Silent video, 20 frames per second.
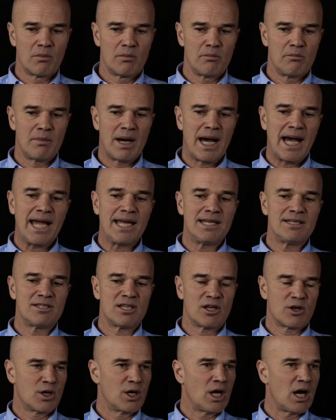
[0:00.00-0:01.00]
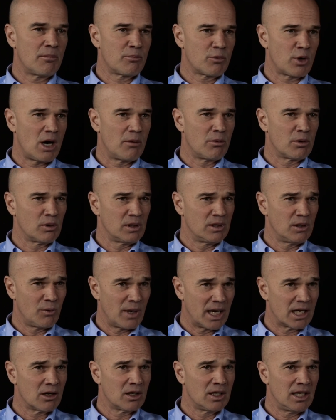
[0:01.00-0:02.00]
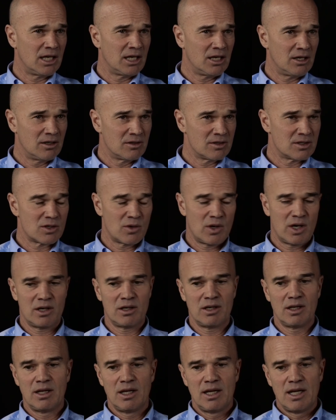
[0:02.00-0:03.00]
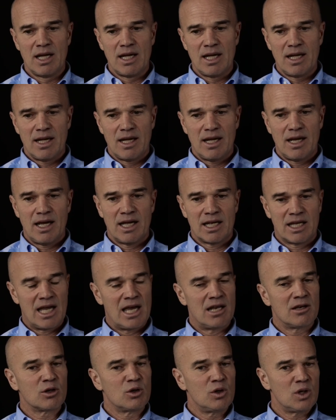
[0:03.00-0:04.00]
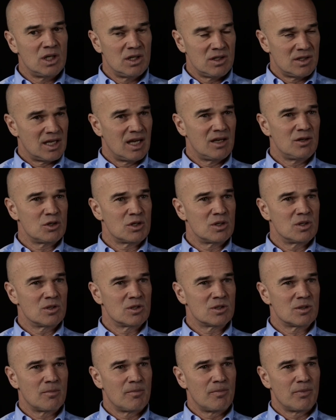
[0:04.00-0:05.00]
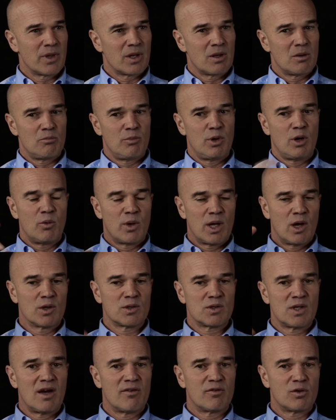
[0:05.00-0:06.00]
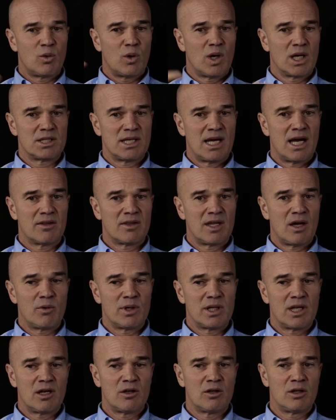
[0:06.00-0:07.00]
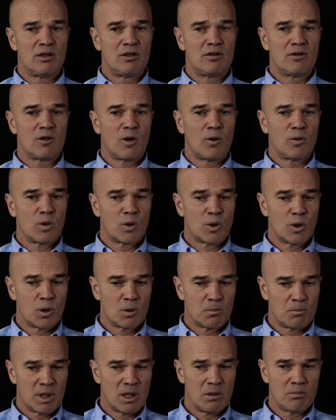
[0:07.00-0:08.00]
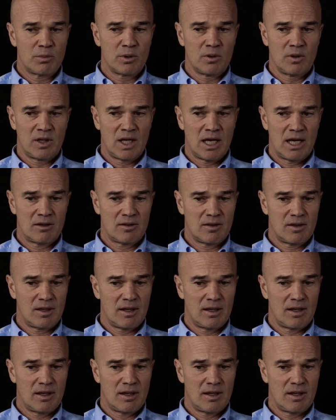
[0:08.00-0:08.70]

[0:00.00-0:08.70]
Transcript: mines that are not properly regulated and so on, again, good intentions, but we also have to watch out that we then don't hurt people that